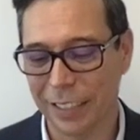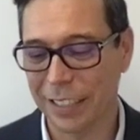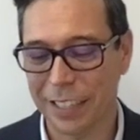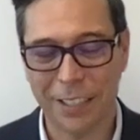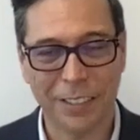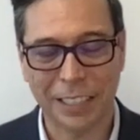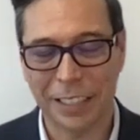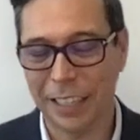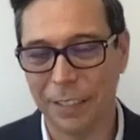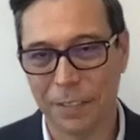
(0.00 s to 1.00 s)
that's how I
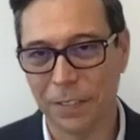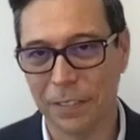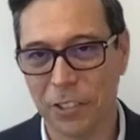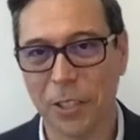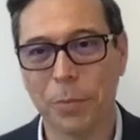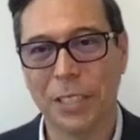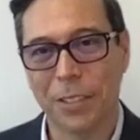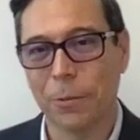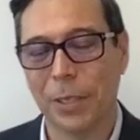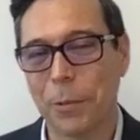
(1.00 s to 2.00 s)
kind of jumped
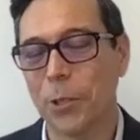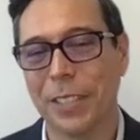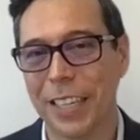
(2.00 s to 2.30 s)
into what I'm doing